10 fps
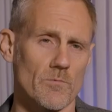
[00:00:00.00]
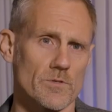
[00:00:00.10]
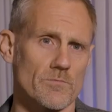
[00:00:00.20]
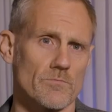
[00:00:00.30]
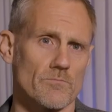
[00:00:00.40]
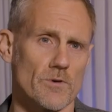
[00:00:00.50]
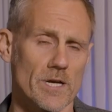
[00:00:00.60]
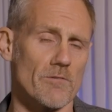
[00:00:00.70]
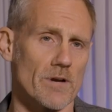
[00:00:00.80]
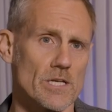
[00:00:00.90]
was
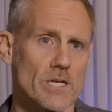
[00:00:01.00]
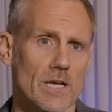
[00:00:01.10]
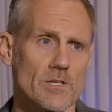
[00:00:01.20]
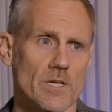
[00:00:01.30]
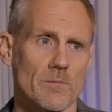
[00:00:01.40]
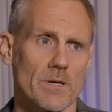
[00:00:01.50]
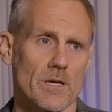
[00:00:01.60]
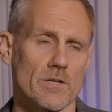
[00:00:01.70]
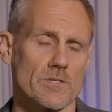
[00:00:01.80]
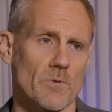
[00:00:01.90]
really, really challenging
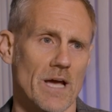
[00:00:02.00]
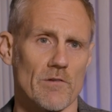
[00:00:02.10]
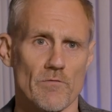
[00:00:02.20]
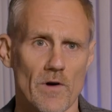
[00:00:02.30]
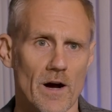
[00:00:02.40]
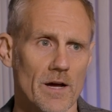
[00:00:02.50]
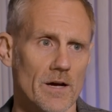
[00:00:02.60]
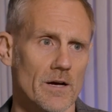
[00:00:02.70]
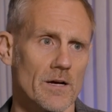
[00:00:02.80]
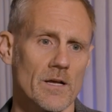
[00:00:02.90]
because we had
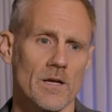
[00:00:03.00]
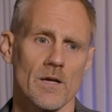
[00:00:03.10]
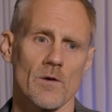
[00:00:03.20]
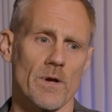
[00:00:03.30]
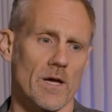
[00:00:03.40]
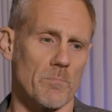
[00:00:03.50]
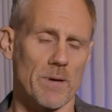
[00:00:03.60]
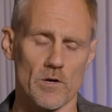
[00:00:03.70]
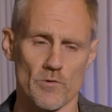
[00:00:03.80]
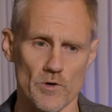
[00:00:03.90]
fire, we had a
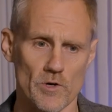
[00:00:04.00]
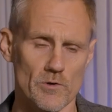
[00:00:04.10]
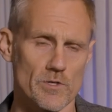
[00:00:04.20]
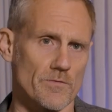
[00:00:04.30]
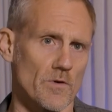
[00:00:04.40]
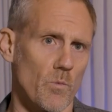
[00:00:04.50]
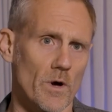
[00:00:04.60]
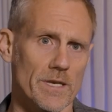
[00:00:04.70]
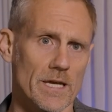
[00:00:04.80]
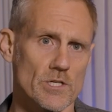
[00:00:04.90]
big crew just for a
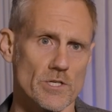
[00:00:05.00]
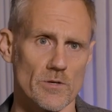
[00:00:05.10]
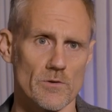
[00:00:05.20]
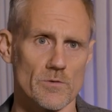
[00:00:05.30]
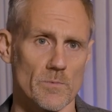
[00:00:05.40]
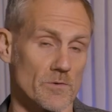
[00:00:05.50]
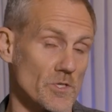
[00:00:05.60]
one day shoot. We